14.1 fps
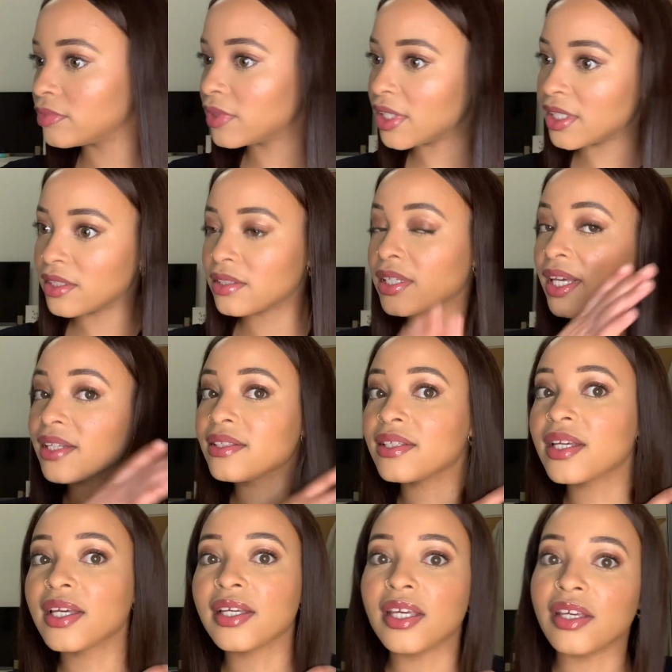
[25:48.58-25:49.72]
It's
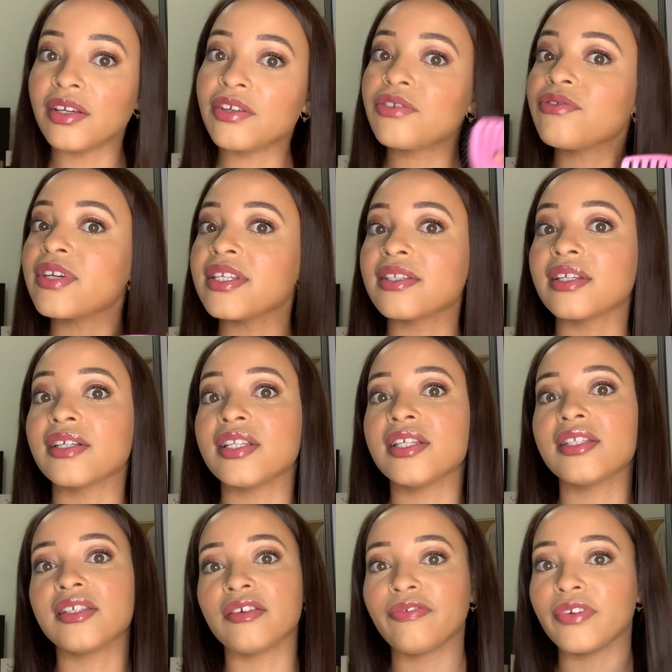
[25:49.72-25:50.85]
getting increasingly
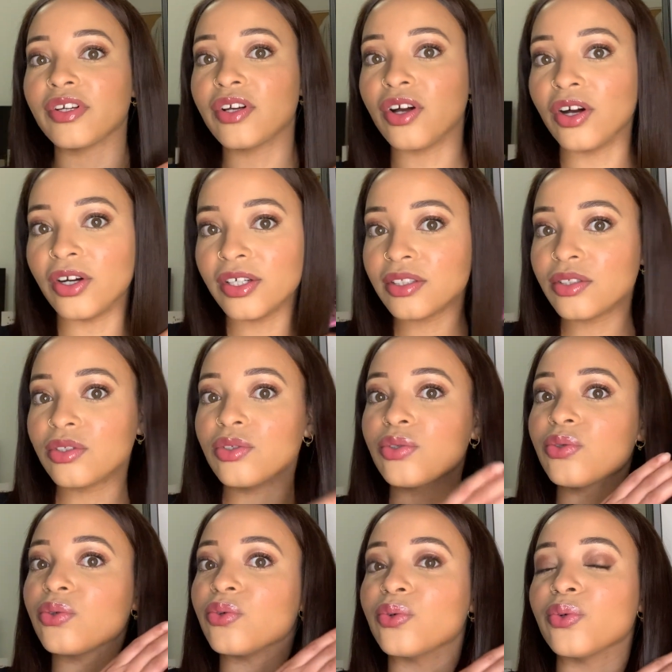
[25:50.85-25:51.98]
difficult
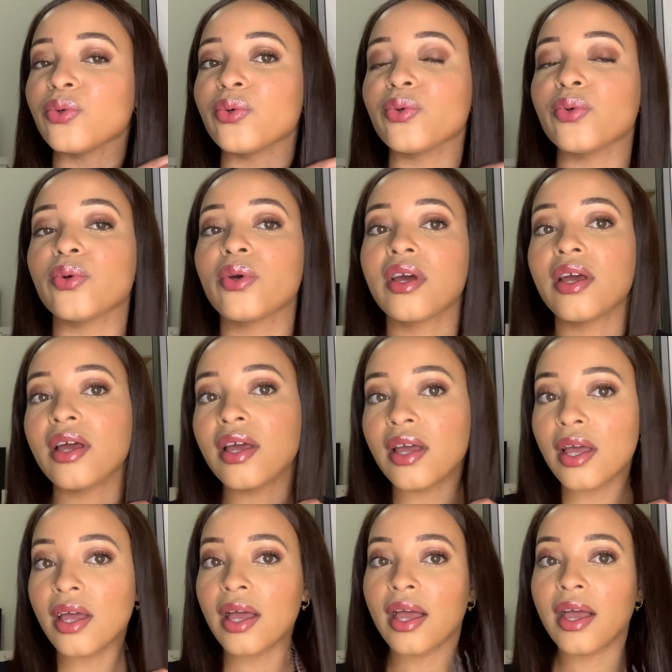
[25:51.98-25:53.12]
to
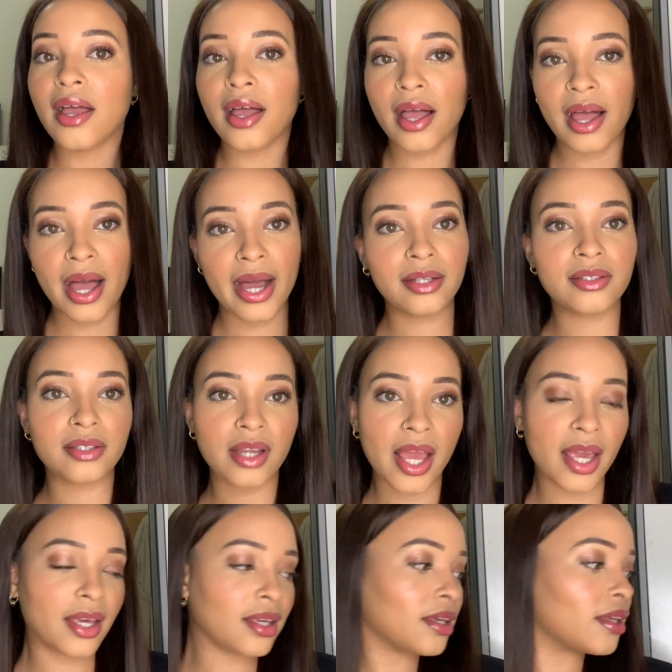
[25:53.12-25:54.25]
act
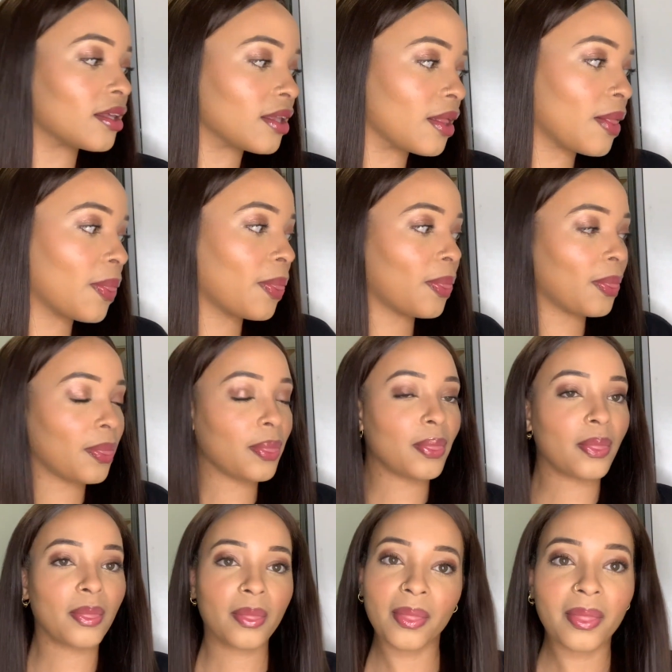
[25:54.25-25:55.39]
like
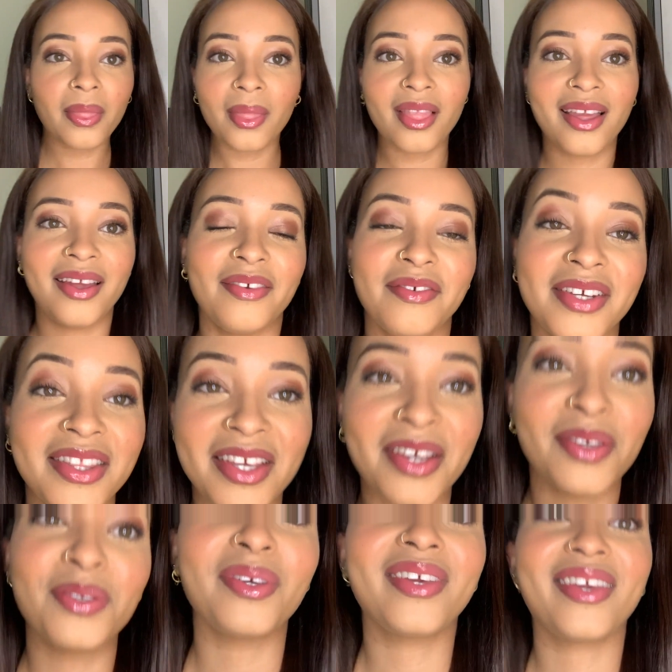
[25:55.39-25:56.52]
everything
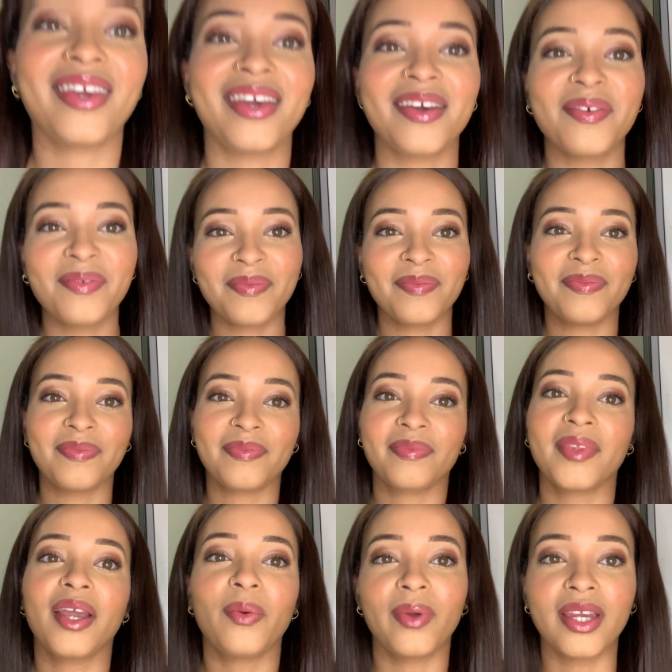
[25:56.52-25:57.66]
is okay,
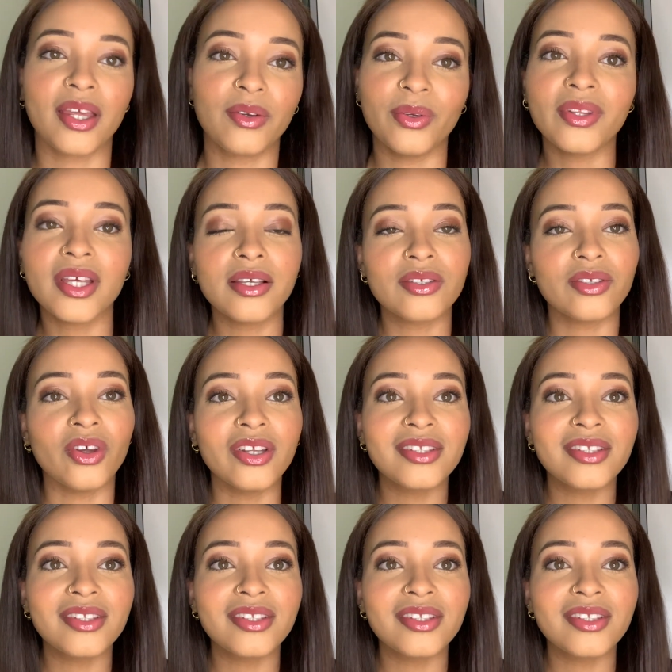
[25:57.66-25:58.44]
like when I know that it's not.